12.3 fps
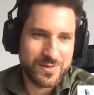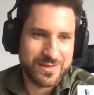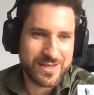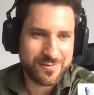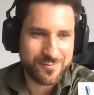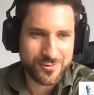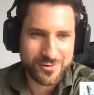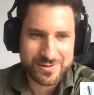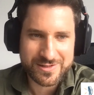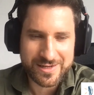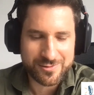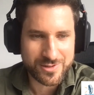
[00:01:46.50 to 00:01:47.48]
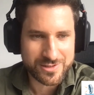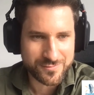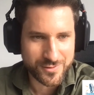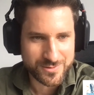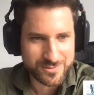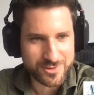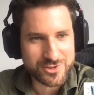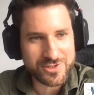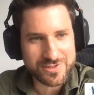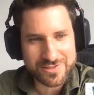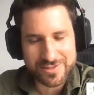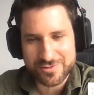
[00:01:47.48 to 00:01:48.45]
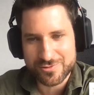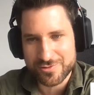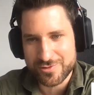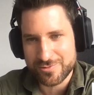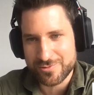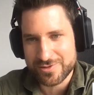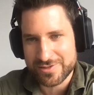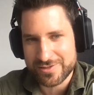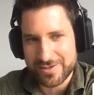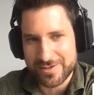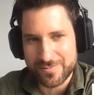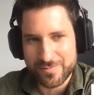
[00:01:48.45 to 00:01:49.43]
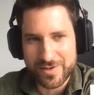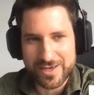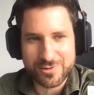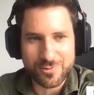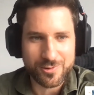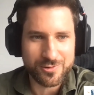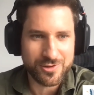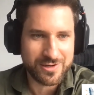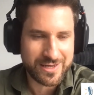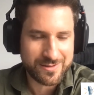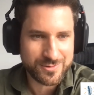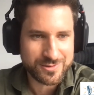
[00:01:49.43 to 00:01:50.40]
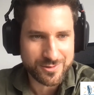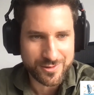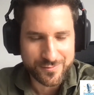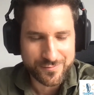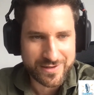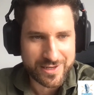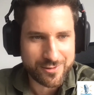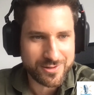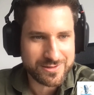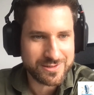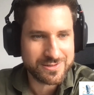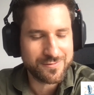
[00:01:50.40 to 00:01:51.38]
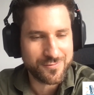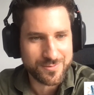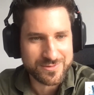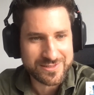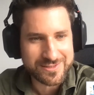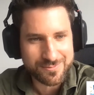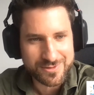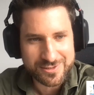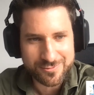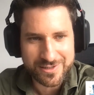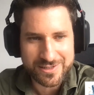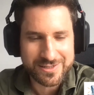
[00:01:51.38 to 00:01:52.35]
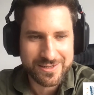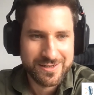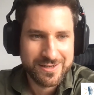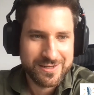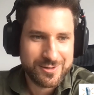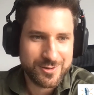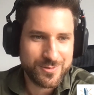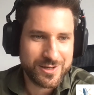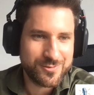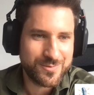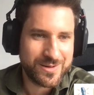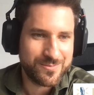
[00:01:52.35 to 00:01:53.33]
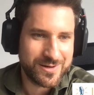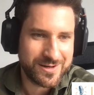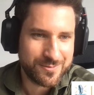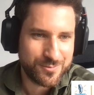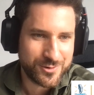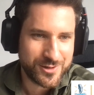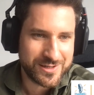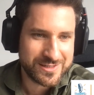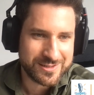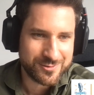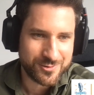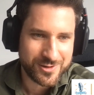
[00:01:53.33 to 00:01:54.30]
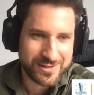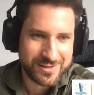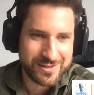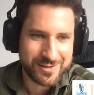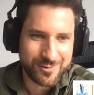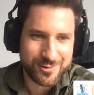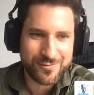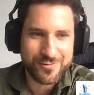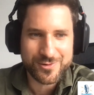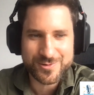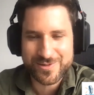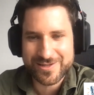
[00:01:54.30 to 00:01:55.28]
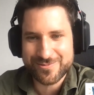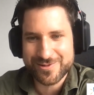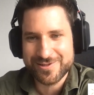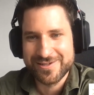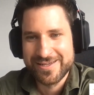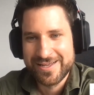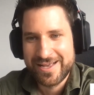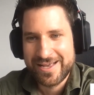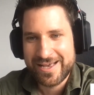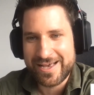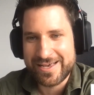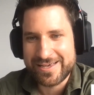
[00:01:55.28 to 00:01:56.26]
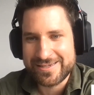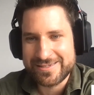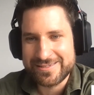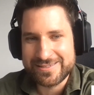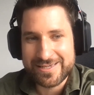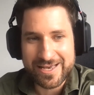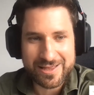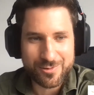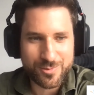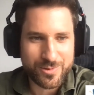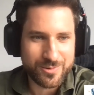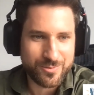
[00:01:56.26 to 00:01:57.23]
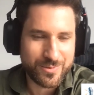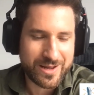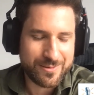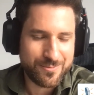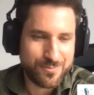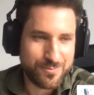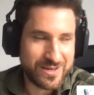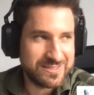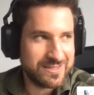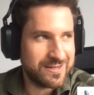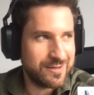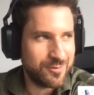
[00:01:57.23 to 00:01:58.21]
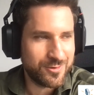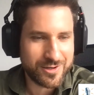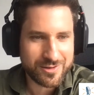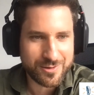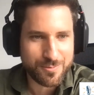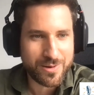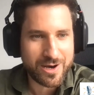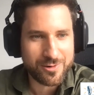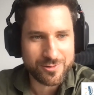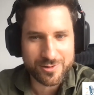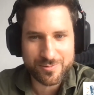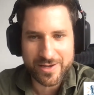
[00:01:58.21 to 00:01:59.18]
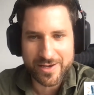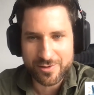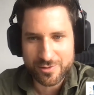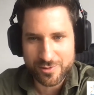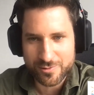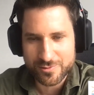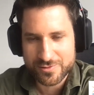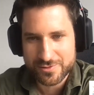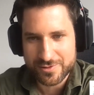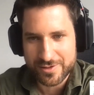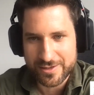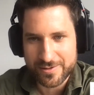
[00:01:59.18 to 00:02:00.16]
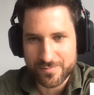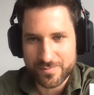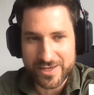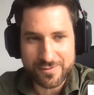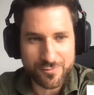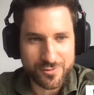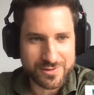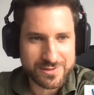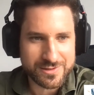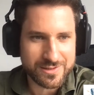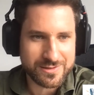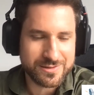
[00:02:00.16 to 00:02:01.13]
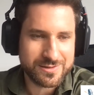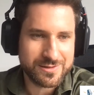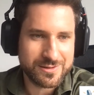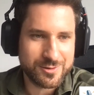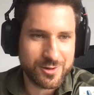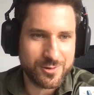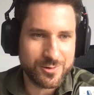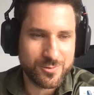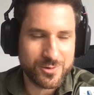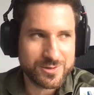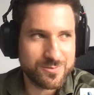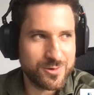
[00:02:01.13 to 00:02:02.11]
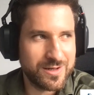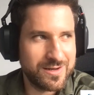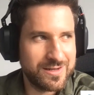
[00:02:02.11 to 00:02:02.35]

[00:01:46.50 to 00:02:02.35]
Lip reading: networks like transformers were just introduced, had all the names of characters from Sesame Street. You might remember Bert and Ernie and all of those people. And I basically learned the power behind those networks. And, it was more or